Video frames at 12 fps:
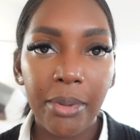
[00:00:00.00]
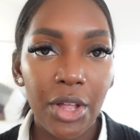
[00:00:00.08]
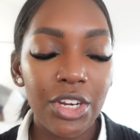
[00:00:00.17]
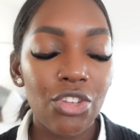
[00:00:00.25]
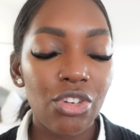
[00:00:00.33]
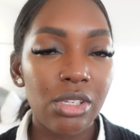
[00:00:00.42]

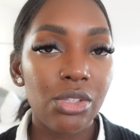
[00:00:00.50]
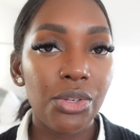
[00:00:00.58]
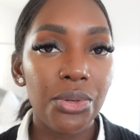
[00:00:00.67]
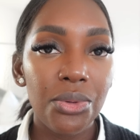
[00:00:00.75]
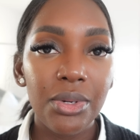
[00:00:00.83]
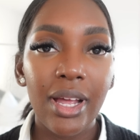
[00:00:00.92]
blotted just
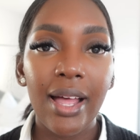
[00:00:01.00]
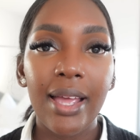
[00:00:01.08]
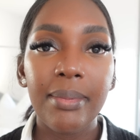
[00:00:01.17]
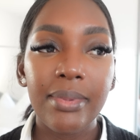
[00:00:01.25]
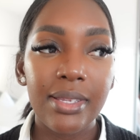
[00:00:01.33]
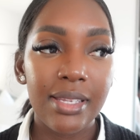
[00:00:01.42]
2
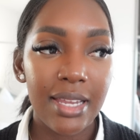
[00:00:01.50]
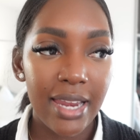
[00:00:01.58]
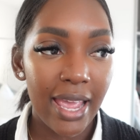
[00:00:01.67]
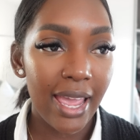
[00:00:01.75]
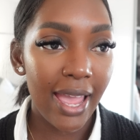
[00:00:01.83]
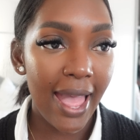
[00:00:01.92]
times
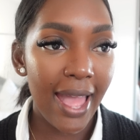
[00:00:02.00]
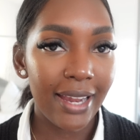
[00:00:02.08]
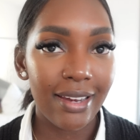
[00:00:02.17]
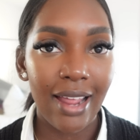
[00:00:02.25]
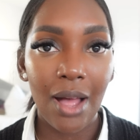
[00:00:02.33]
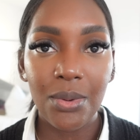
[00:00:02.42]
today
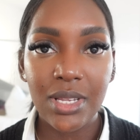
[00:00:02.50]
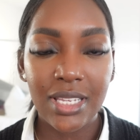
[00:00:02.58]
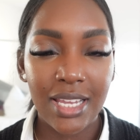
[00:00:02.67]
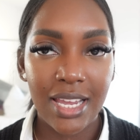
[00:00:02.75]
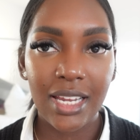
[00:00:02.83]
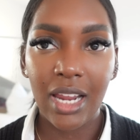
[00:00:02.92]
and that
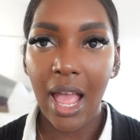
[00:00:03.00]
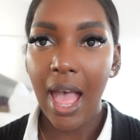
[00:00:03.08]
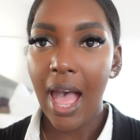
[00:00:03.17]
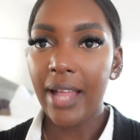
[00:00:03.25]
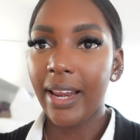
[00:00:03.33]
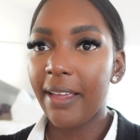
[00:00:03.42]
was it,
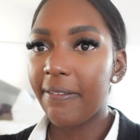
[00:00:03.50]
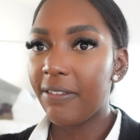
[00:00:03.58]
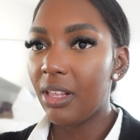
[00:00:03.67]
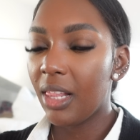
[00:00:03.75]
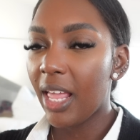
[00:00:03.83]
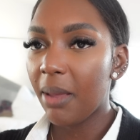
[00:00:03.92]
and I
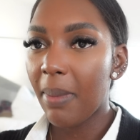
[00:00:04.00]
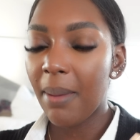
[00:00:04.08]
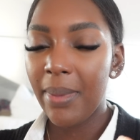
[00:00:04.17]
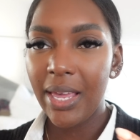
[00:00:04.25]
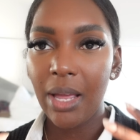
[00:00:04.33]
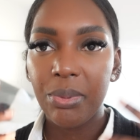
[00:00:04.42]
feel like my
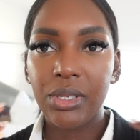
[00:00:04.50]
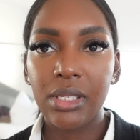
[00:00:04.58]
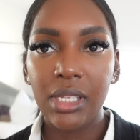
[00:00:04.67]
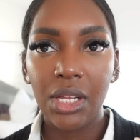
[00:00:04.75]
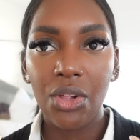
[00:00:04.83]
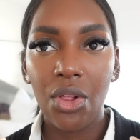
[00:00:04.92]
makeup
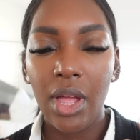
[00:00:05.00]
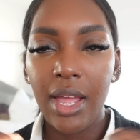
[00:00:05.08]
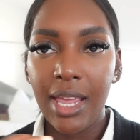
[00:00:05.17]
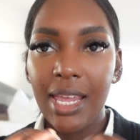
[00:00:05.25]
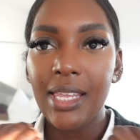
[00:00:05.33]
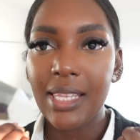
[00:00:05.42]
still
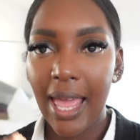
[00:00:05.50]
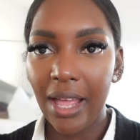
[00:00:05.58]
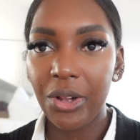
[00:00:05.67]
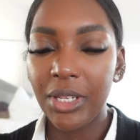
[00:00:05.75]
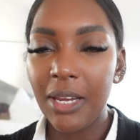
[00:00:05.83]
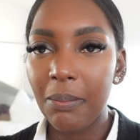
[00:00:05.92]
is
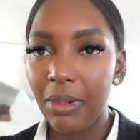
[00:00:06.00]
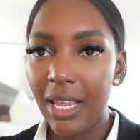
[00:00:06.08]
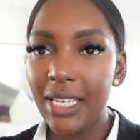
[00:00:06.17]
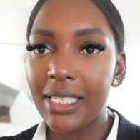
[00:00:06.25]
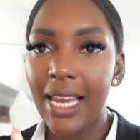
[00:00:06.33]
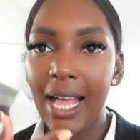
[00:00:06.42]
held in
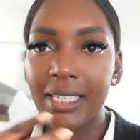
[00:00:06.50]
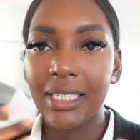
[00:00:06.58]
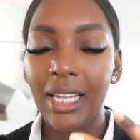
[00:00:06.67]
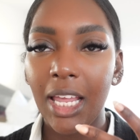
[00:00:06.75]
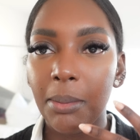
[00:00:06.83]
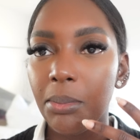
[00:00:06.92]
place. It
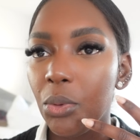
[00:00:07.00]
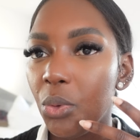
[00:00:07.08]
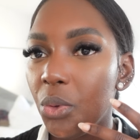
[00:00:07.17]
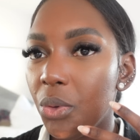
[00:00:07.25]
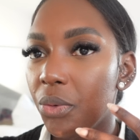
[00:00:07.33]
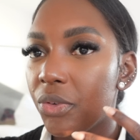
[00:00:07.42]
hasn't like
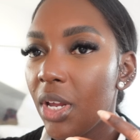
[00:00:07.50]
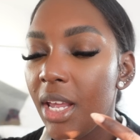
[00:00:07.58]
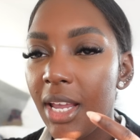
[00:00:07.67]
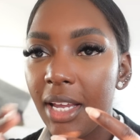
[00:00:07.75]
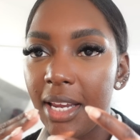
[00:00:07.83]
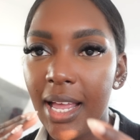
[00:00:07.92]
moved,
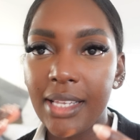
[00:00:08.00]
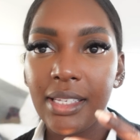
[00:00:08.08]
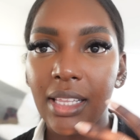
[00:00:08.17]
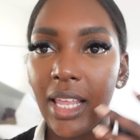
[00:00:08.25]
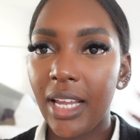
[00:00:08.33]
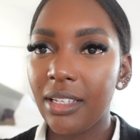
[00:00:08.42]
it
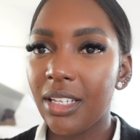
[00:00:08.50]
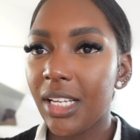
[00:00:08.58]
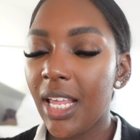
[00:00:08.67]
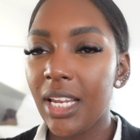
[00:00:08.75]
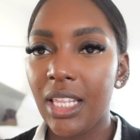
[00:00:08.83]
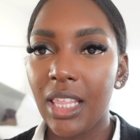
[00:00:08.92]
hasn't like
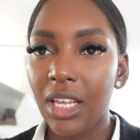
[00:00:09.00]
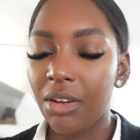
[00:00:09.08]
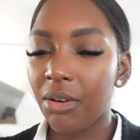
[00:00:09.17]
done anything